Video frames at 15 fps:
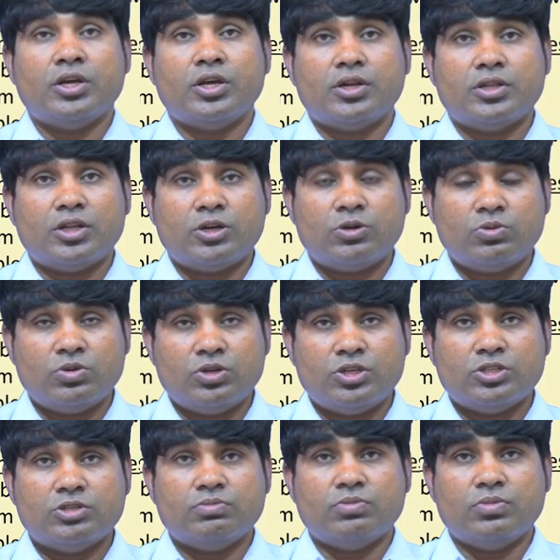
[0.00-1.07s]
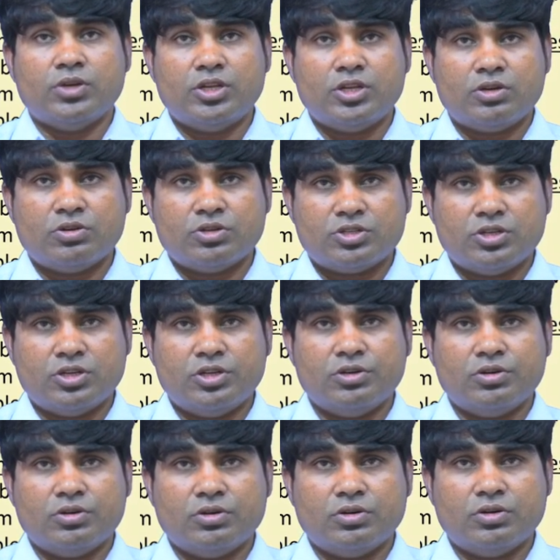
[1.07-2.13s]
and that too it is very
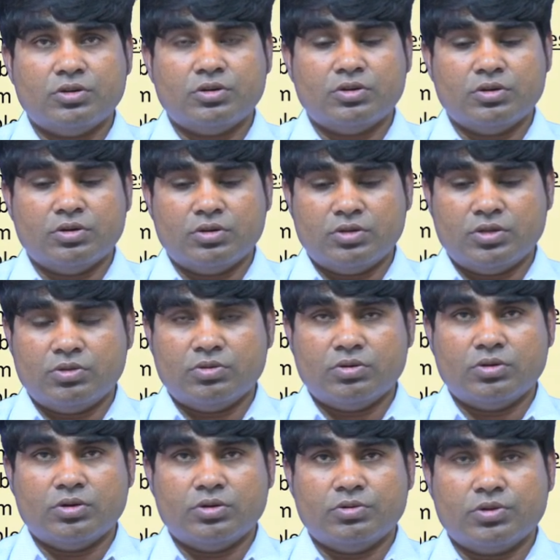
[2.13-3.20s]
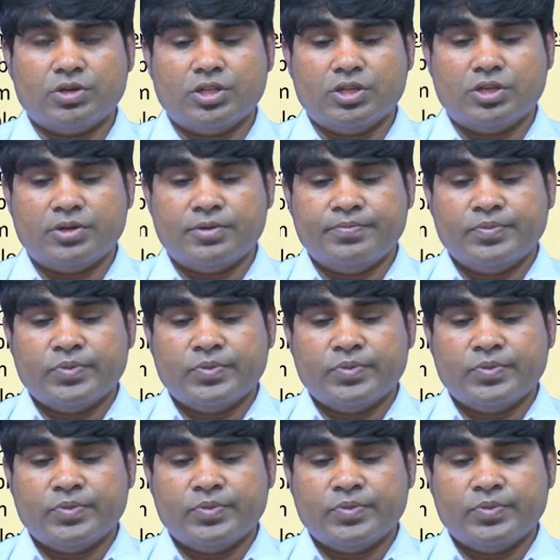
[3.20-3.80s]
costly altogether.